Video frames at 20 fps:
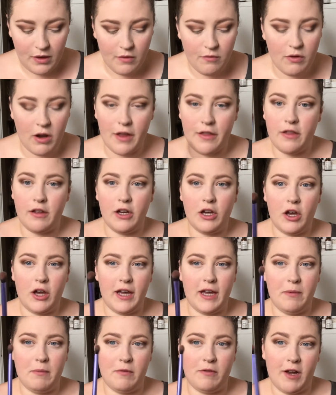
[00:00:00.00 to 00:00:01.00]
Rather than
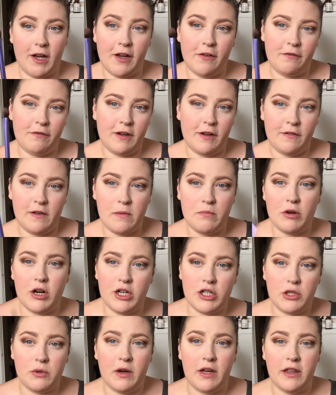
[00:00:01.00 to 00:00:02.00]
going in with like a fluffy
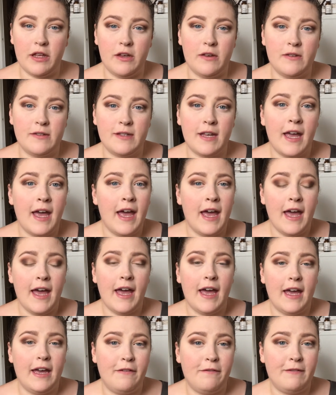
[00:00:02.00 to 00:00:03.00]
brush, you either use
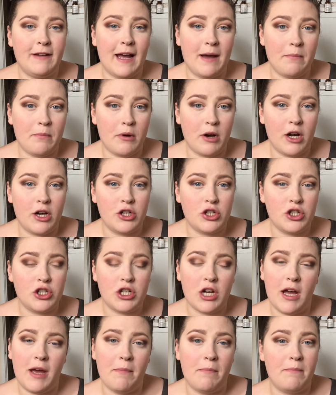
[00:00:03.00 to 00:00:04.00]
a flat brush
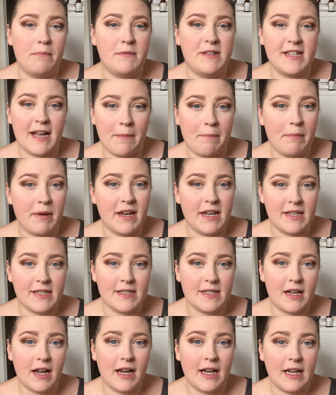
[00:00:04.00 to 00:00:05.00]
and dampen it
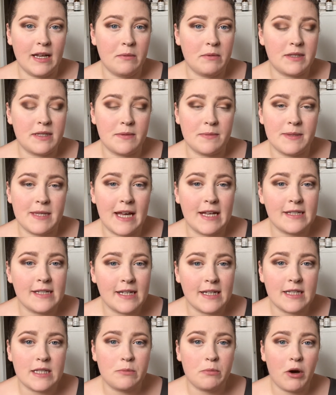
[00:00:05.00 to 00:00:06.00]
slightly with some
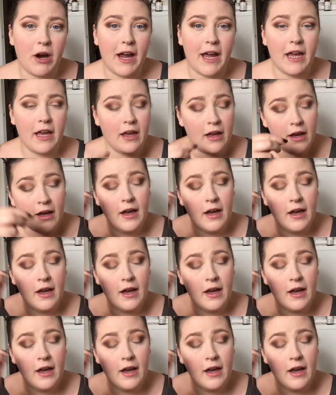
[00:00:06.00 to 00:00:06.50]
setting spray